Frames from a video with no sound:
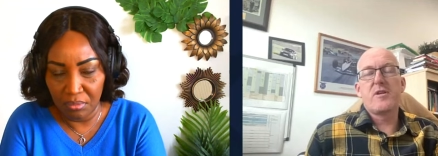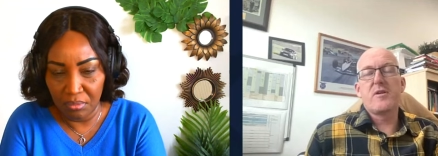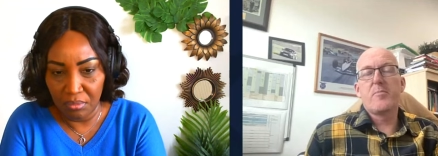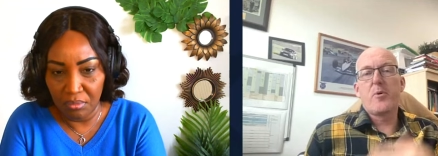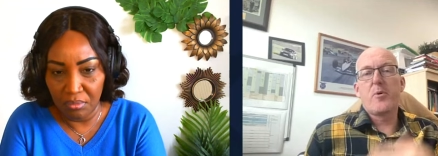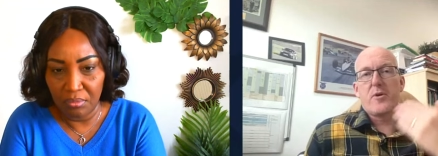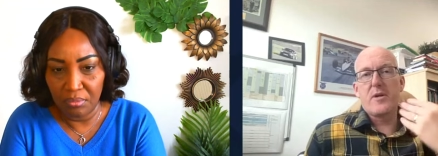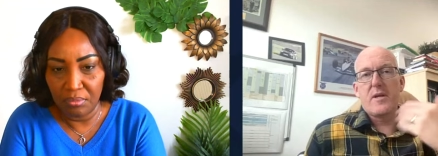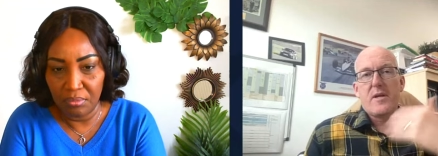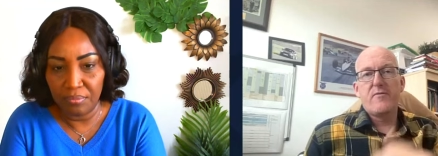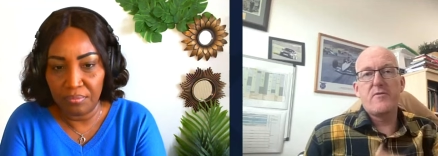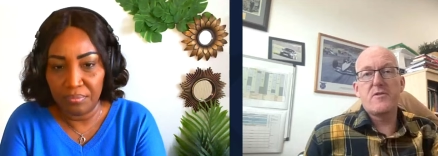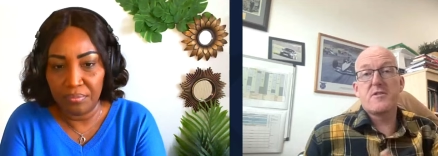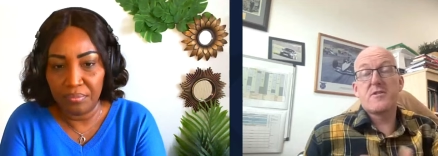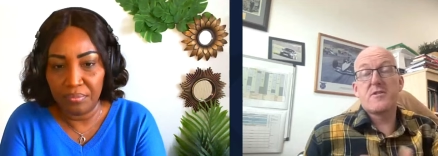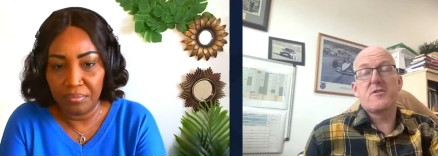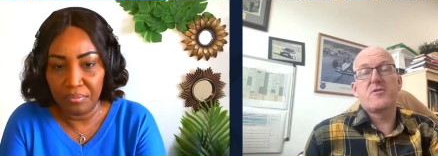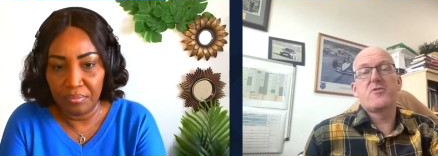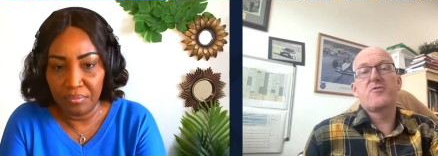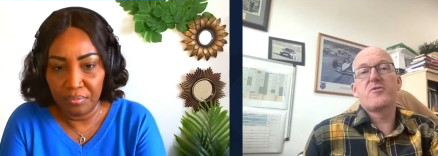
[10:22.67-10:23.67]
Speaker 1: Your body, if
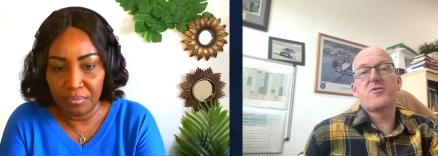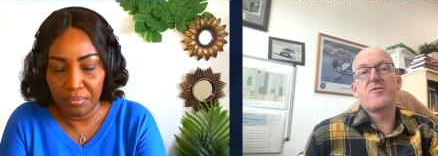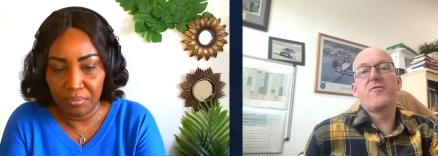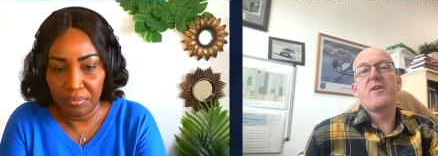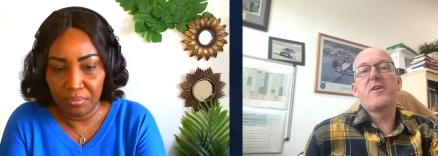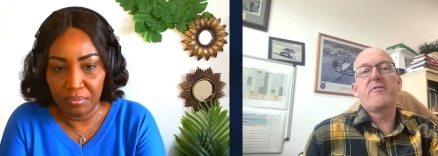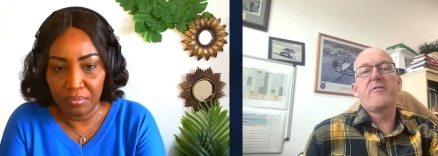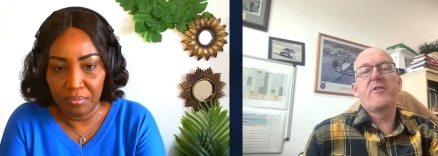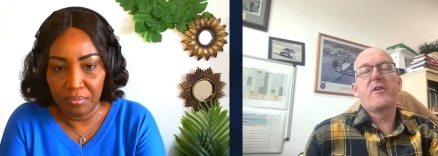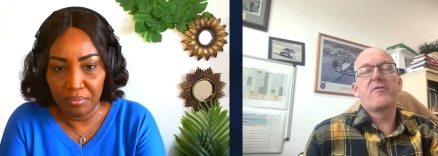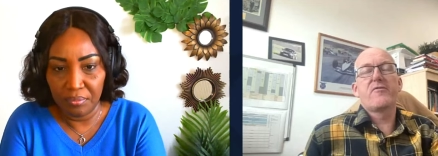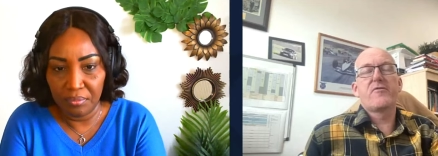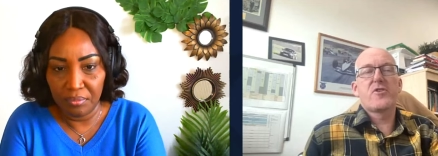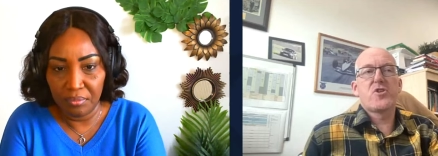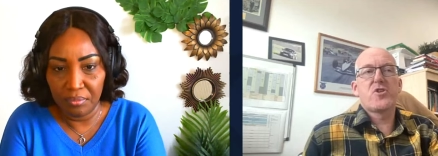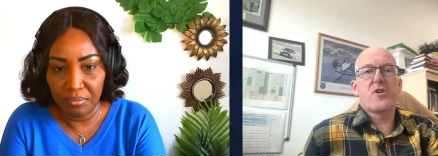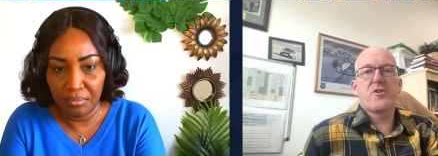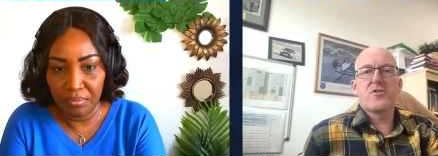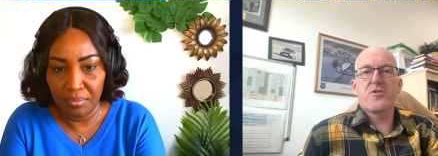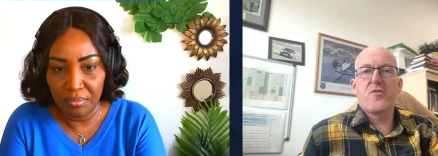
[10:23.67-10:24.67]
it's severe enough,
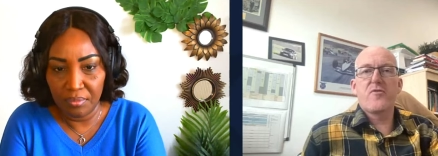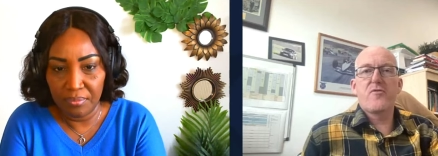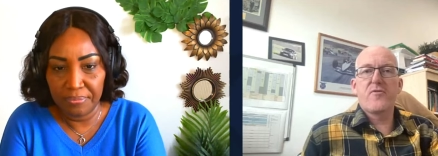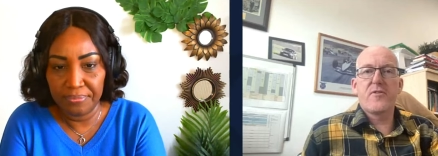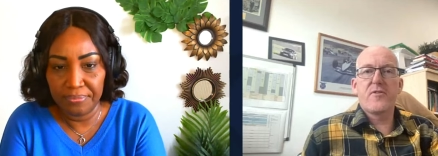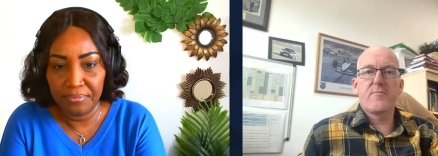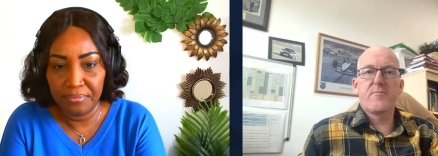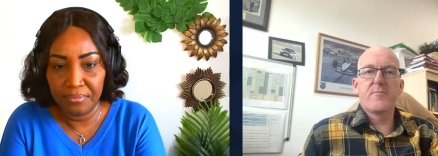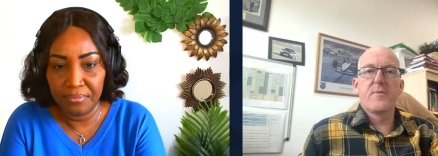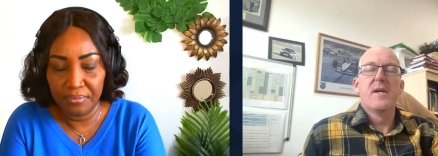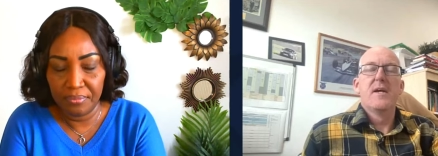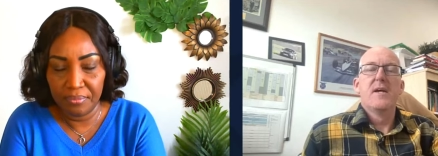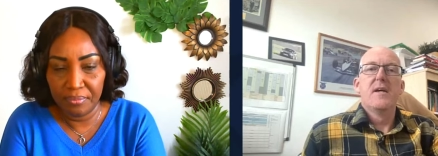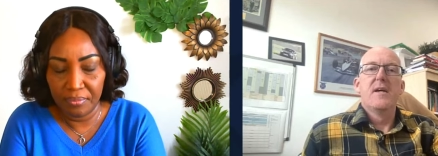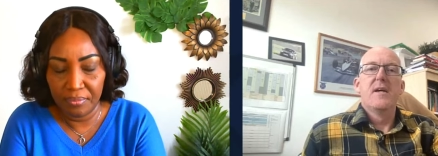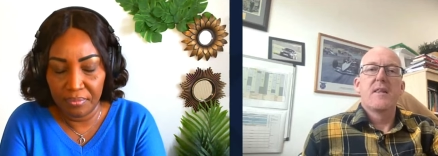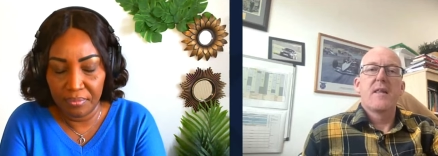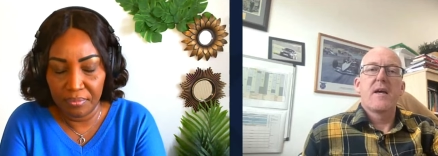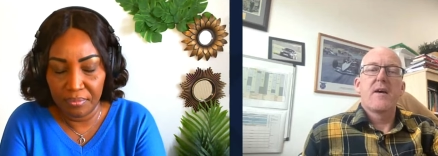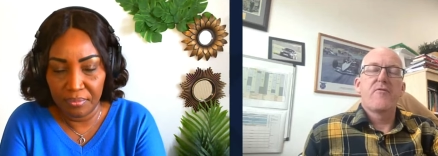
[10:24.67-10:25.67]
shuts off mm.
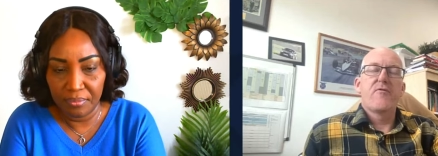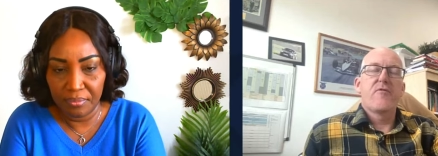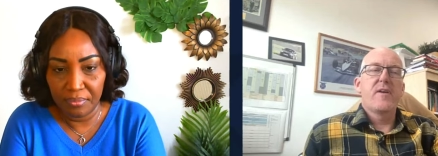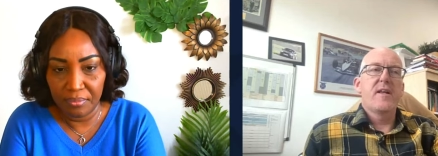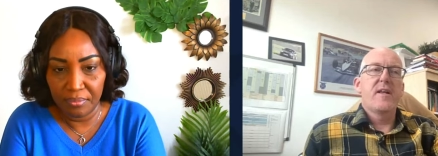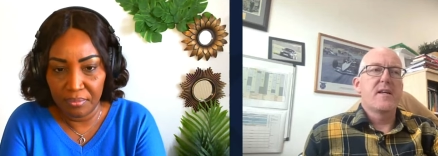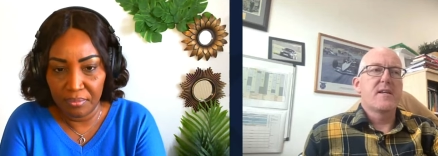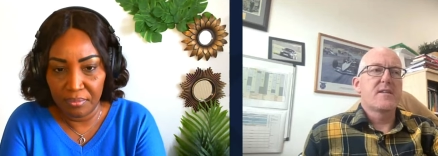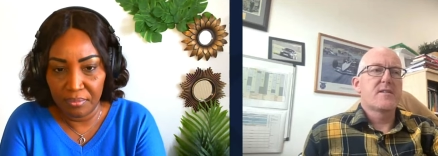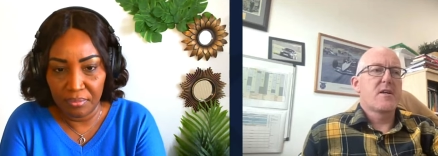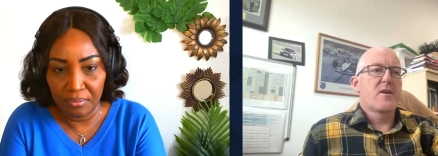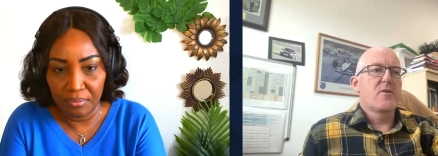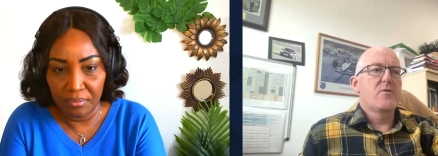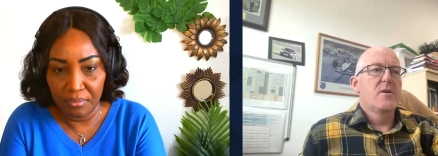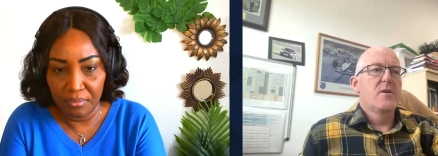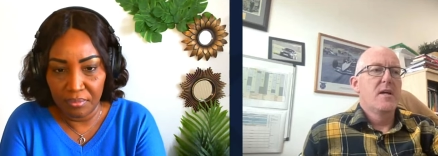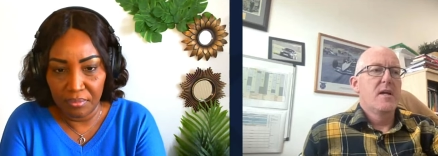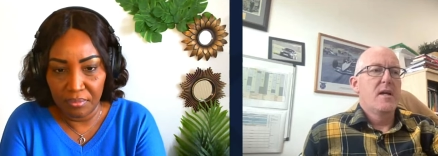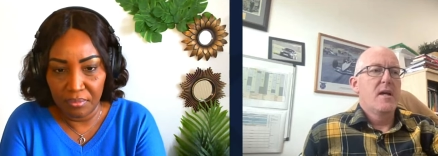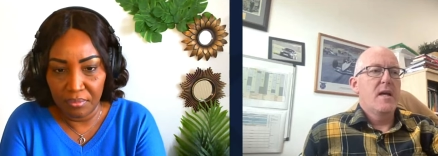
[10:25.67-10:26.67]
the, that feeling.
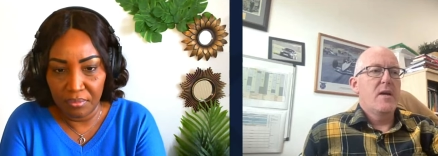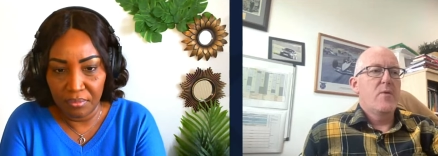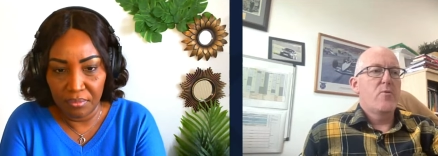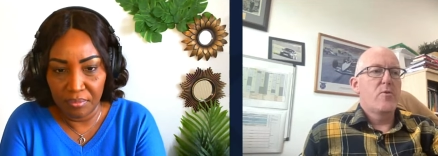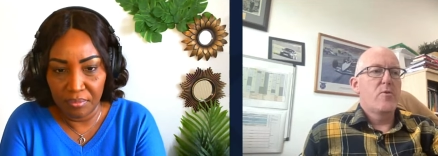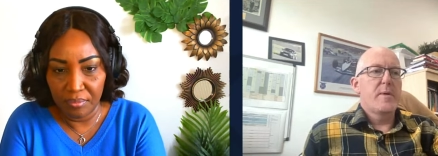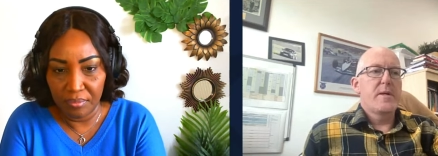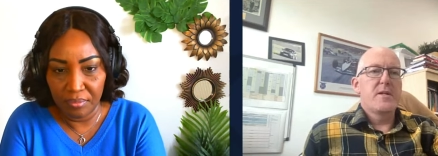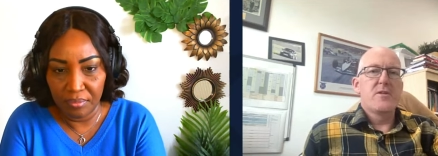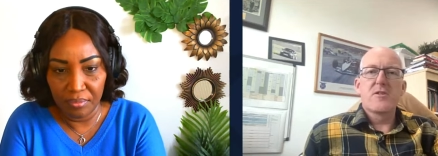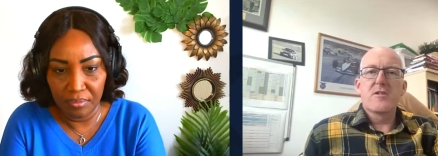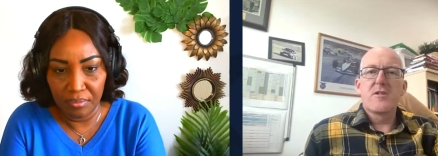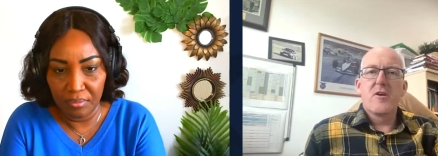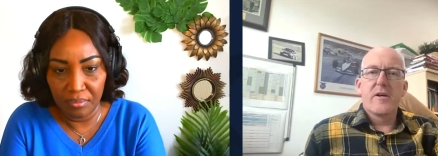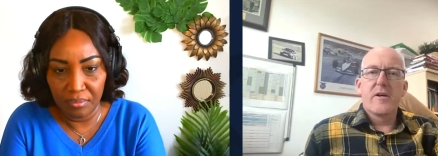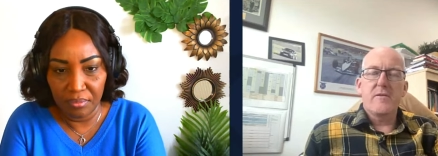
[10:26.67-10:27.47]
So it would have been just like